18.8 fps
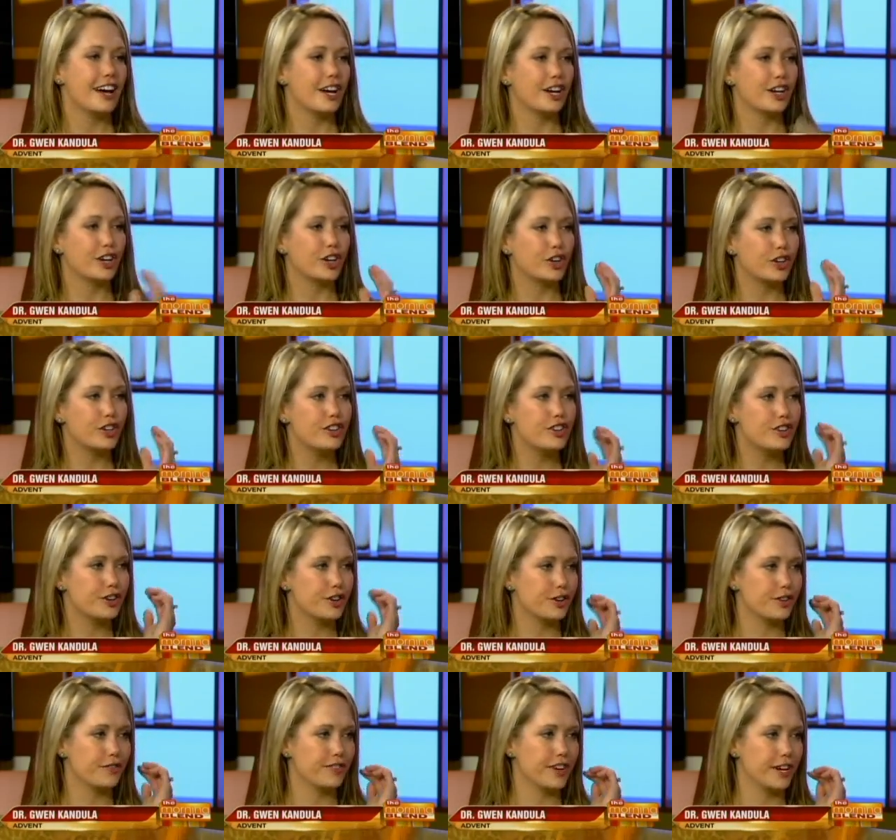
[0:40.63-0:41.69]
a good
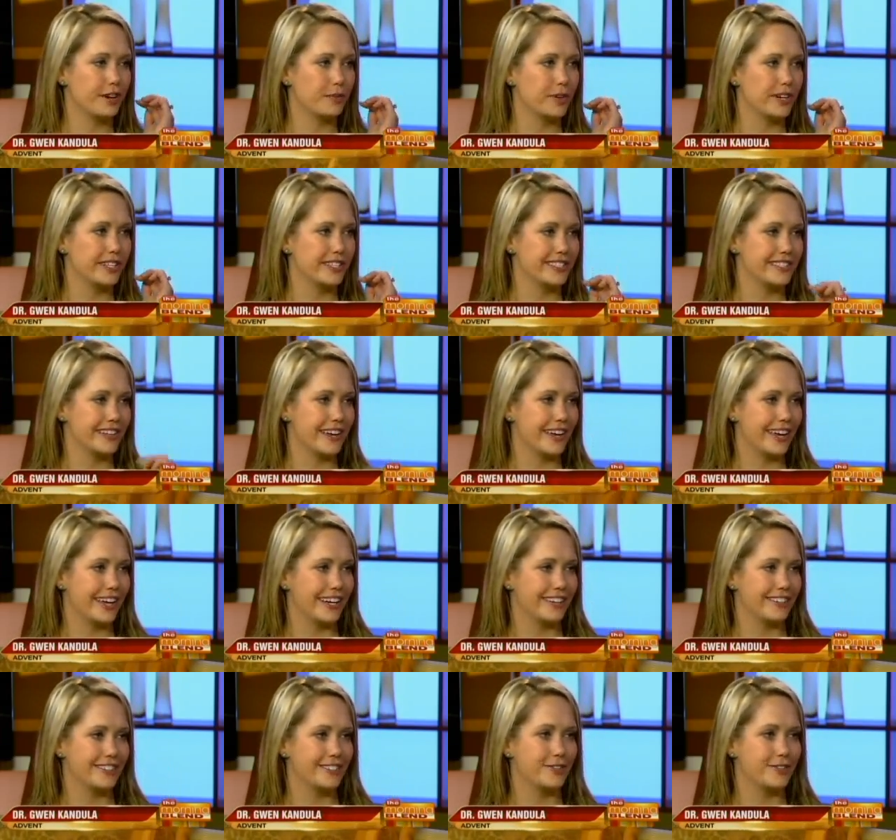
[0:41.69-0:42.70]
nerve on one side.